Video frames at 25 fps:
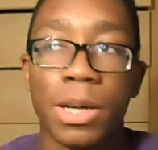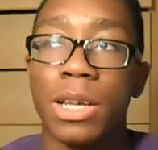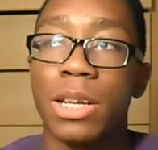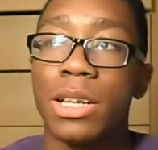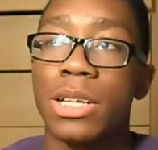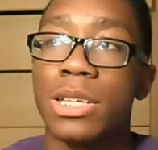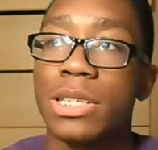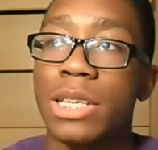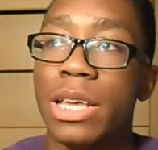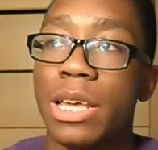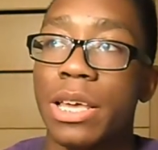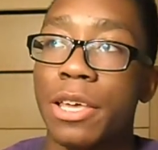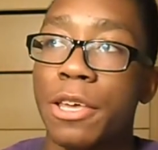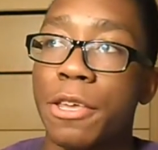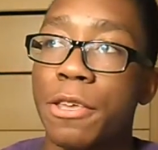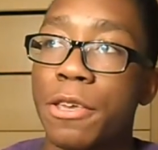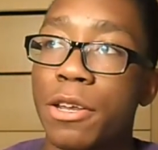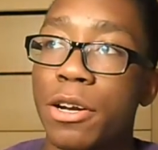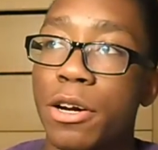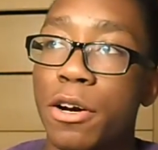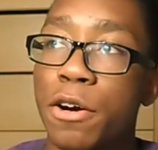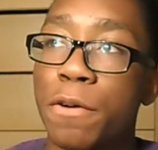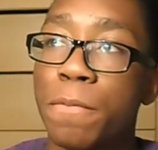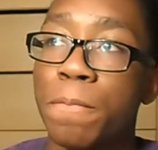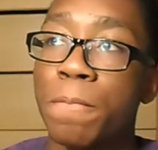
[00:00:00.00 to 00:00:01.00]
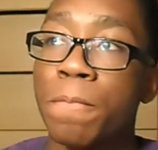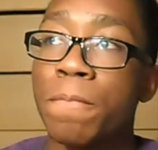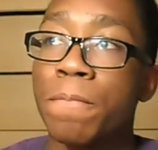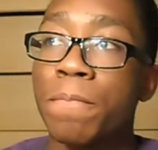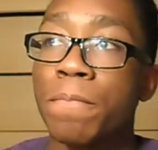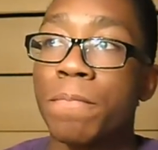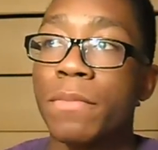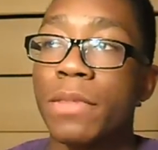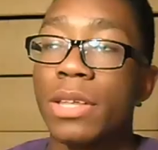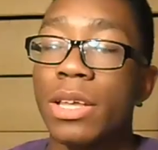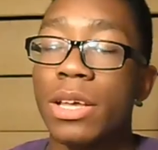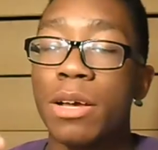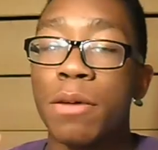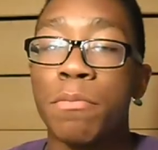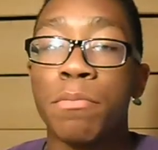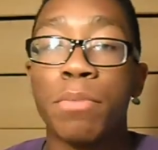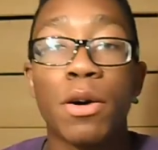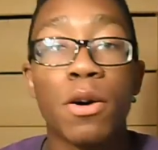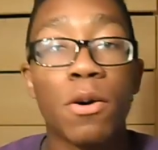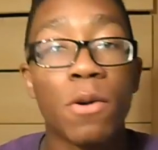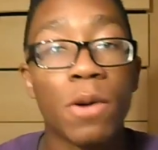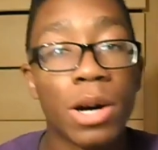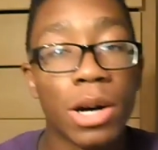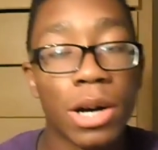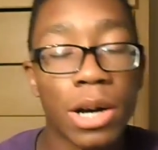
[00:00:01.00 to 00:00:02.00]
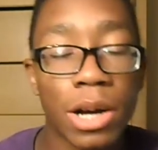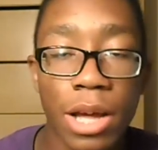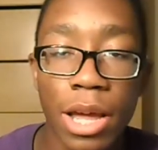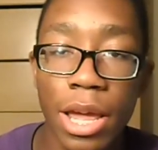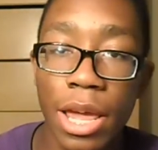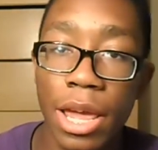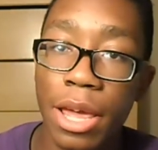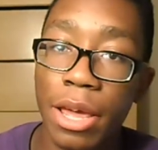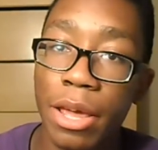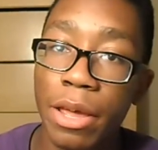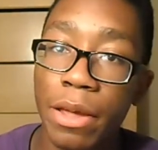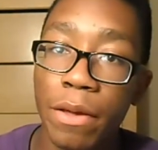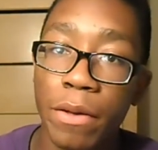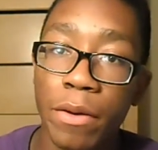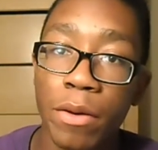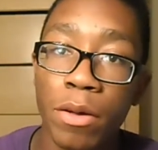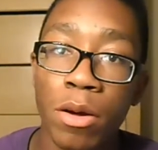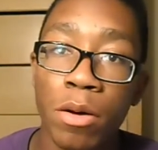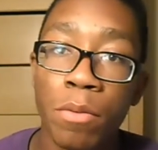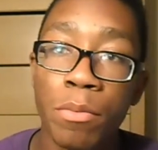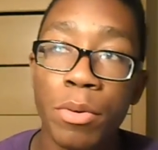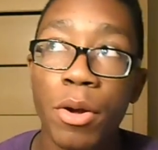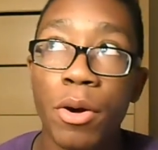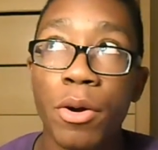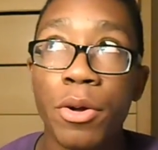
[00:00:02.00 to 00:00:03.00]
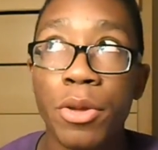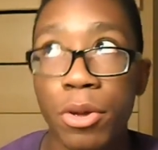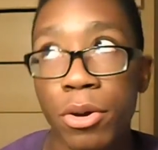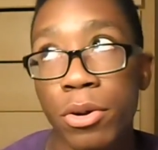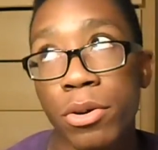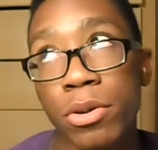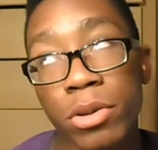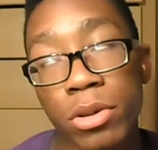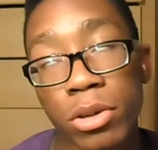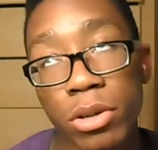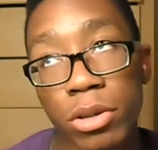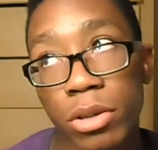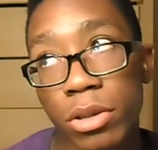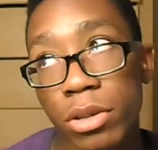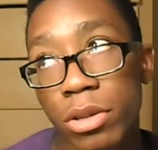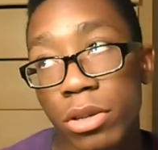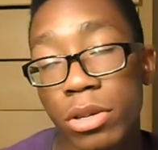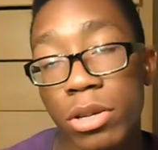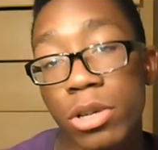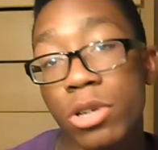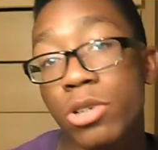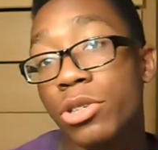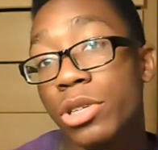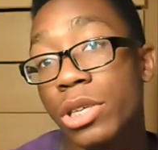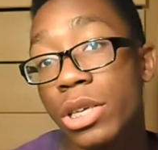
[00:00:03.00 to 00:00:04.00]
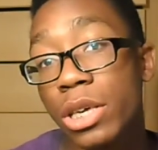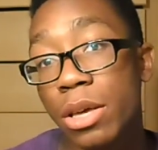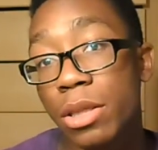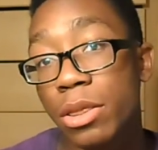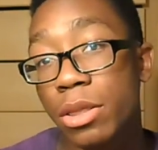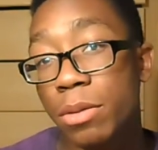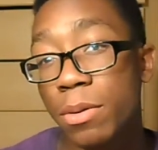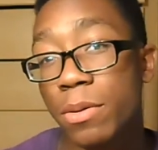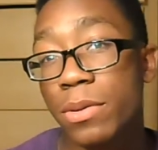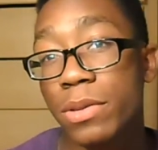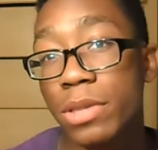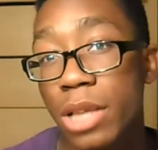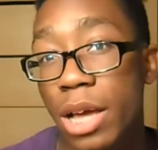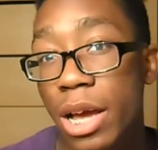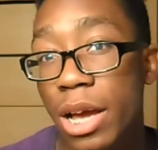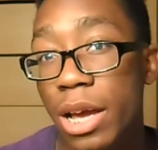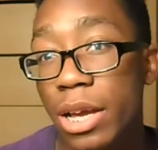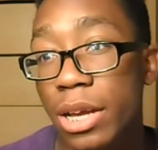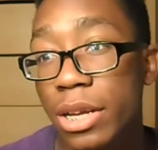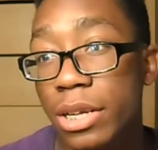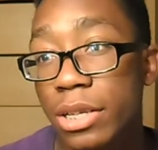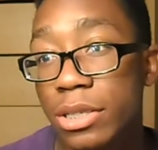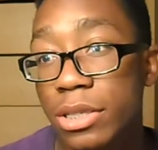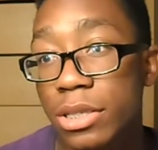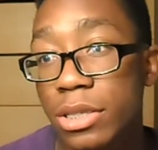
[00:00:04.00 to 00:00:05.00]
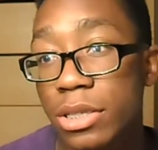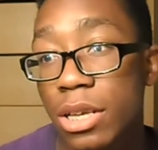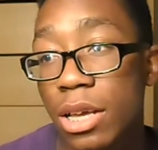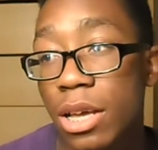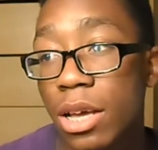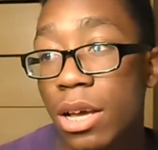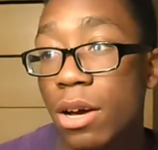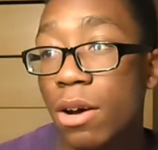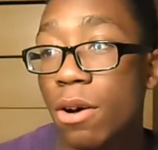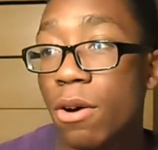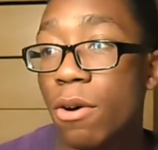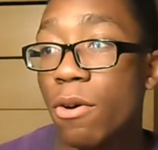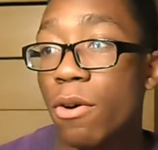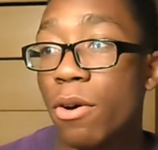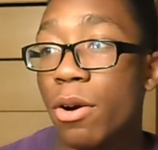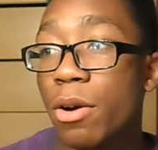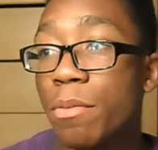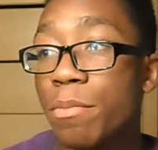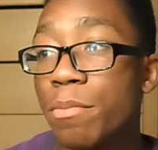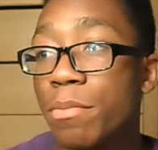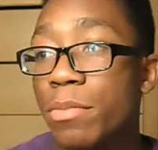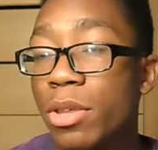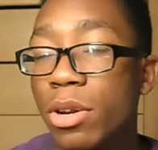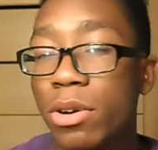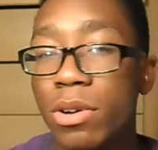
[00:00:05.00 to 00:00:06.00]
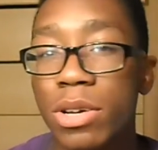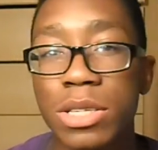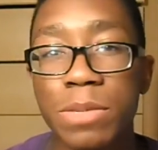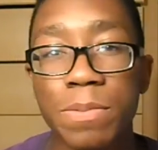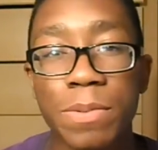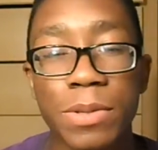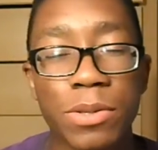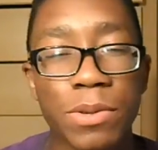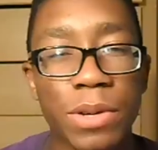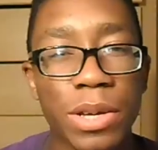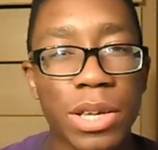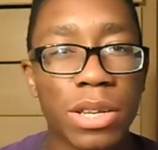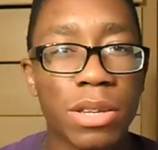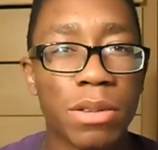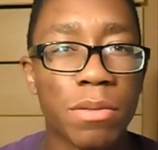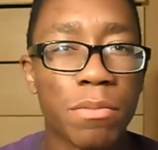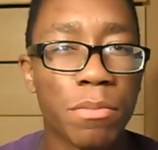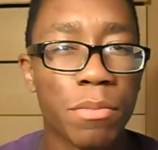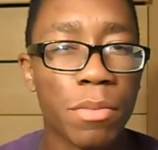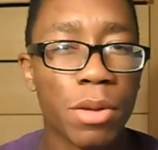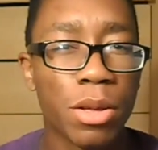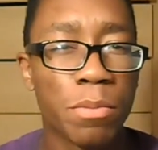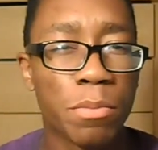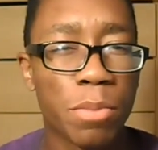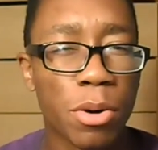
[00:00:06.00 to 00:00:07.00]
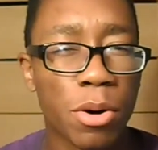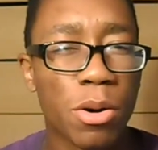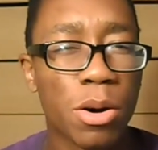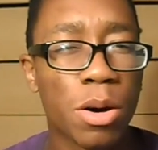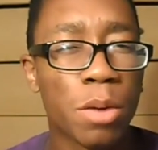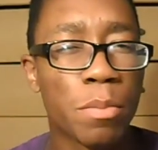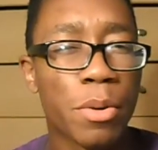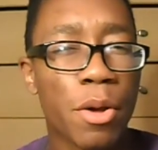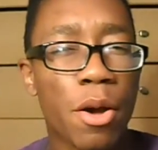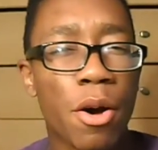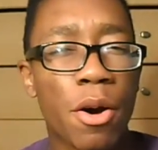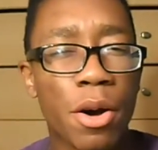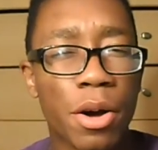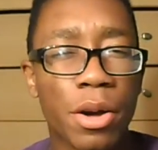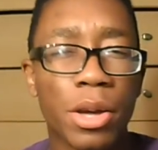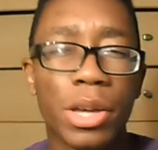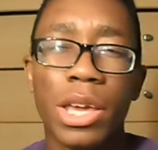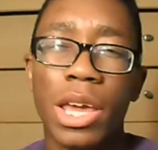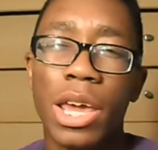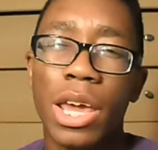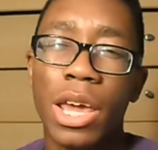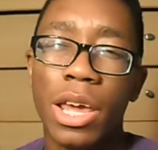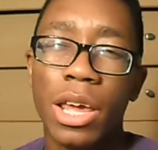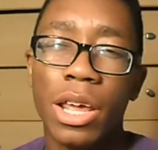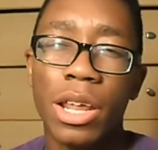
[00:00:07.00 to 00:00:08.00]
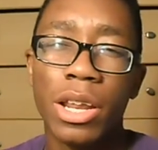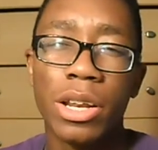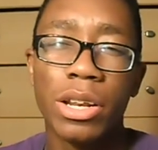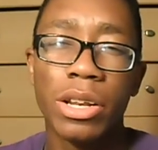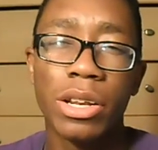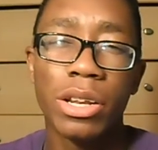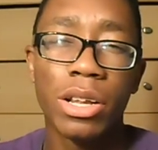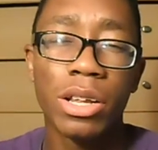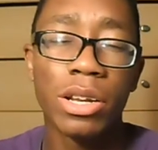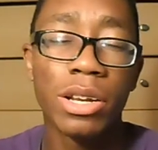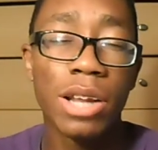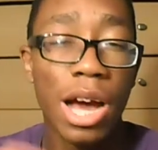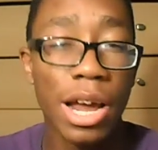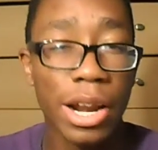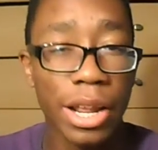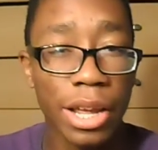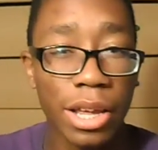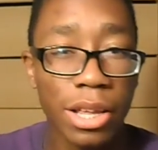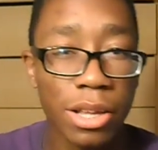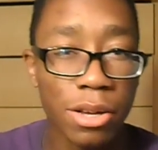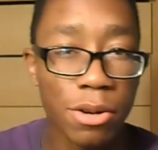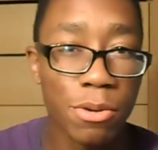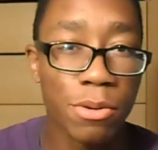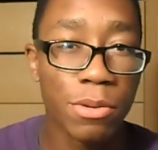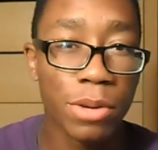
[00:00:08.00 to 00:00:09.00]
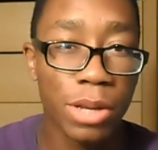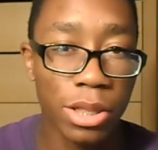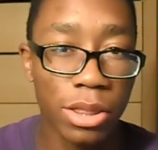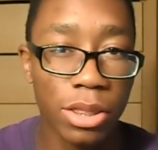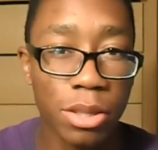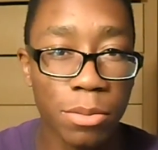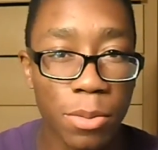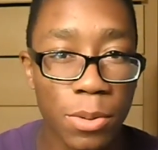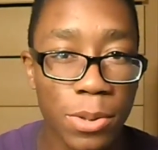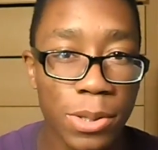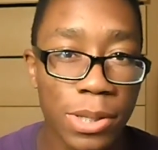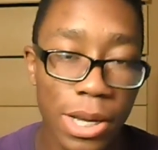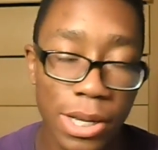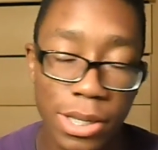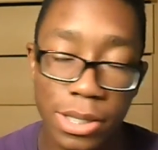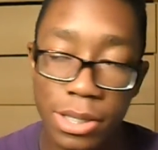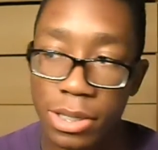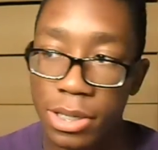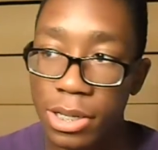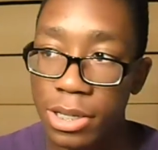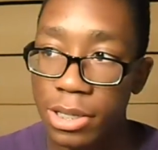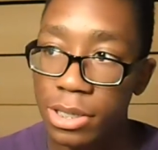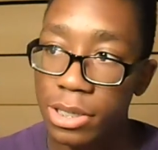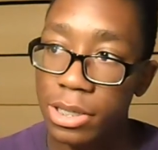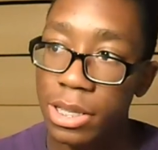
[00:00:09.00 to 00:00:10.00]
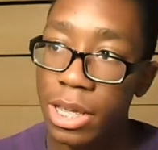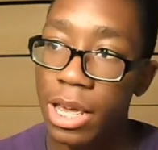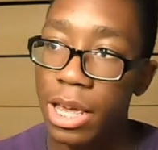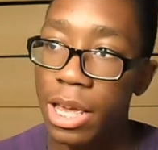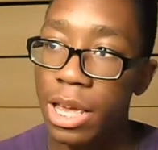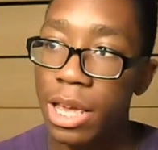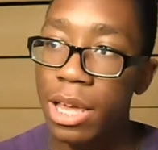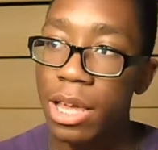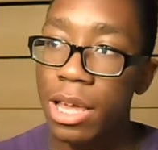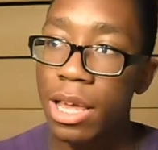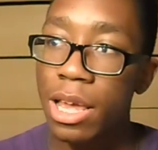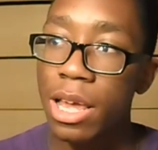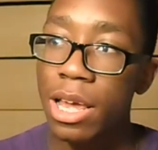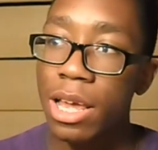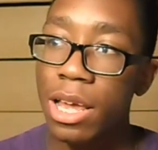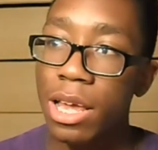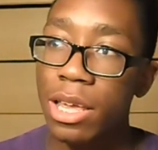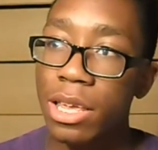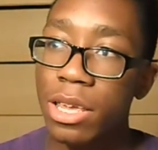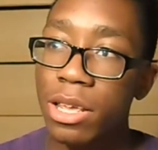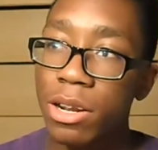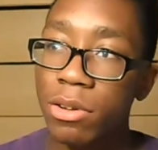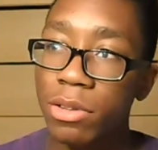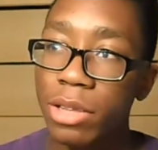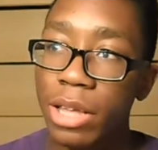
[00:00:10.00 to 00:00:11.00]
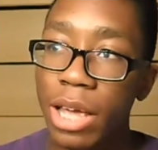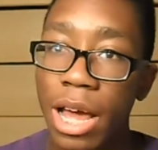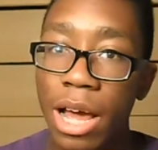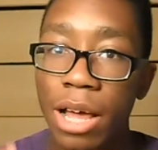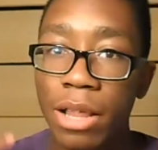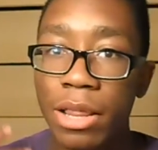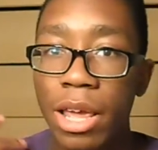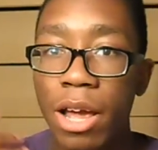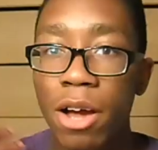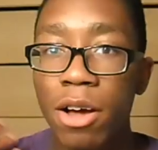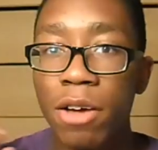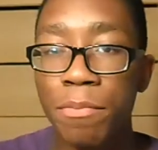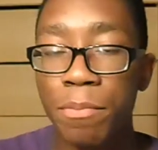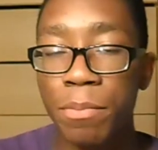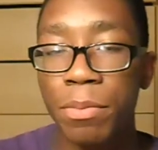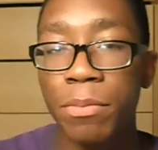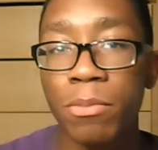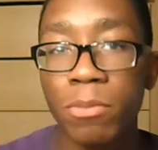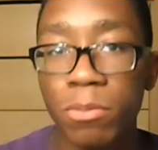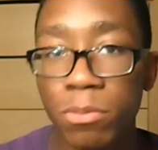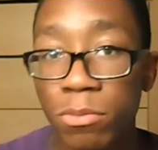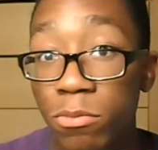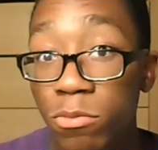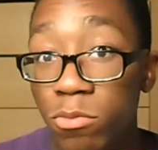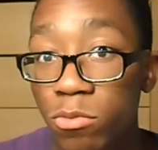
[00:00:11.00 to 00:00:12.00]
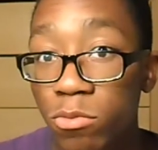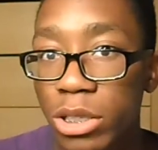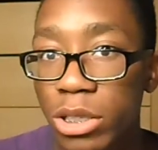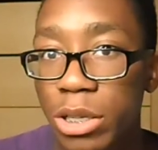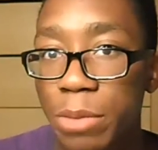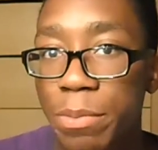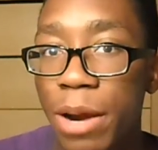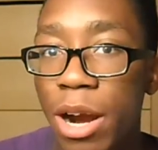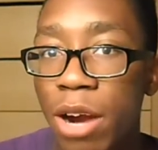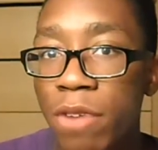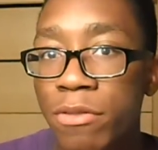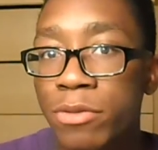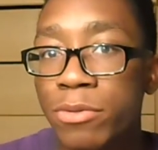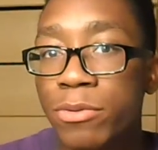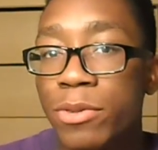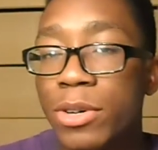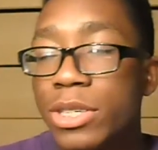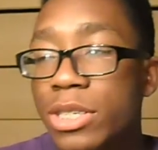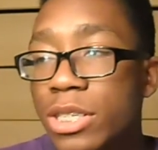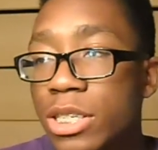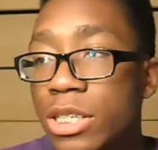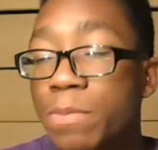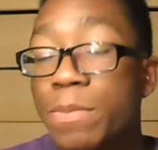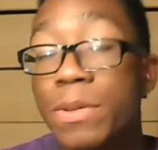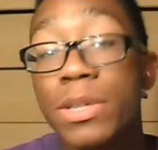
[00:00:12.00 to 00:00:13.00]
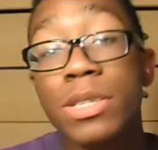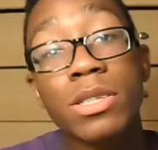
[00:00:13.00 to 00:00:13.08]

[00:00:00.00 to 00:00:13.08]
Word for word: But it's like, you know, Boa and Bohyung usually get the most lines, or you know, it's between Boa, Bohyung, and Narae who get the most lines, since they, you know, they all have really powerful voices.